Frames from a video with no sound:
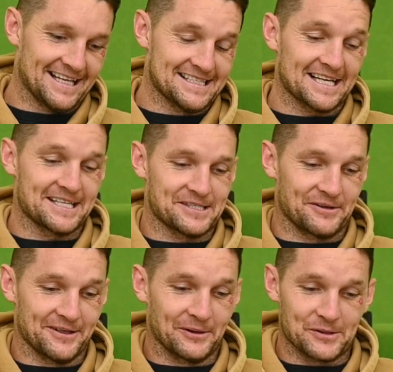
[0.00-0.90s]
This is actually
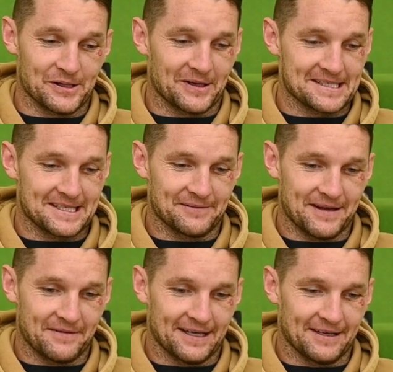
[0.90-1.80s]
surreal because, like I said,
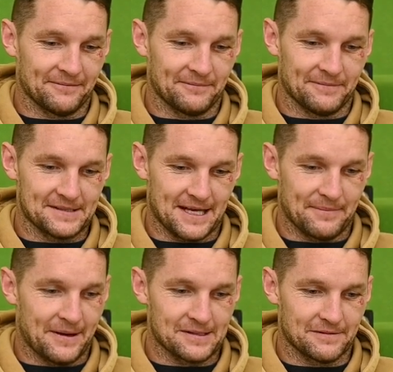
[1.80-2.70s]
I've
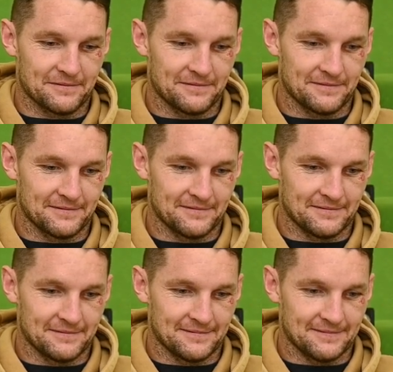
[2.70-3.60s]
seen most of
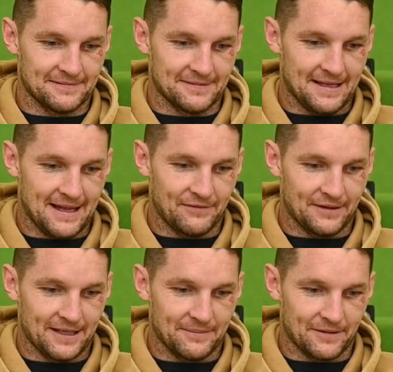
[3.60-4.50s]

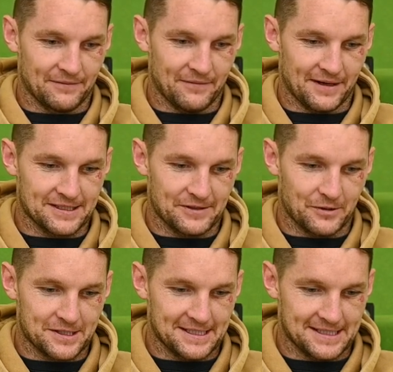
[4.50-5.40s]
everything, but I've never actually
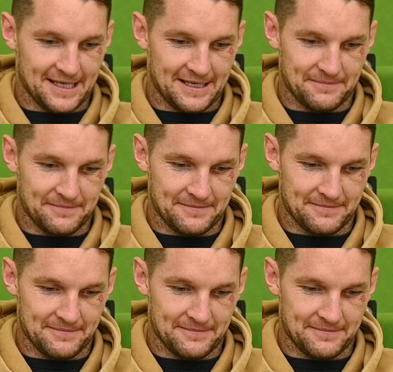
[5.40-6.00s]
watched this game.